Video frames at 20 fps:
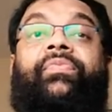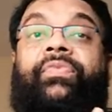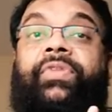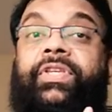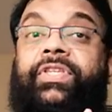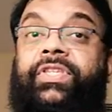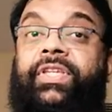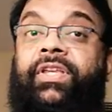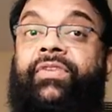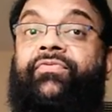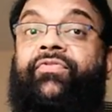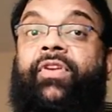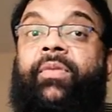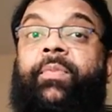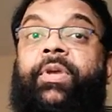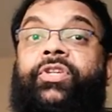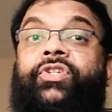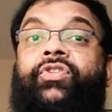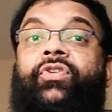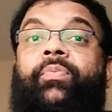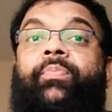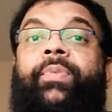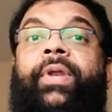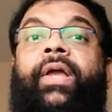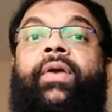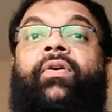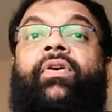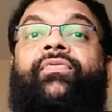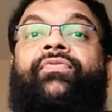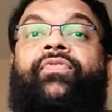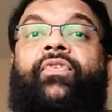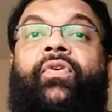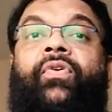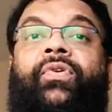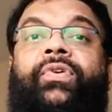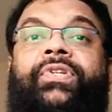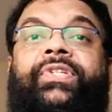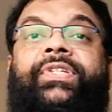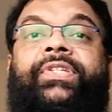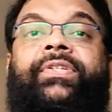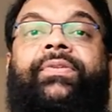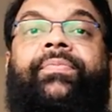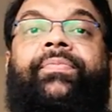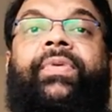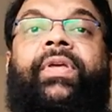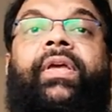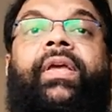This information of breakout force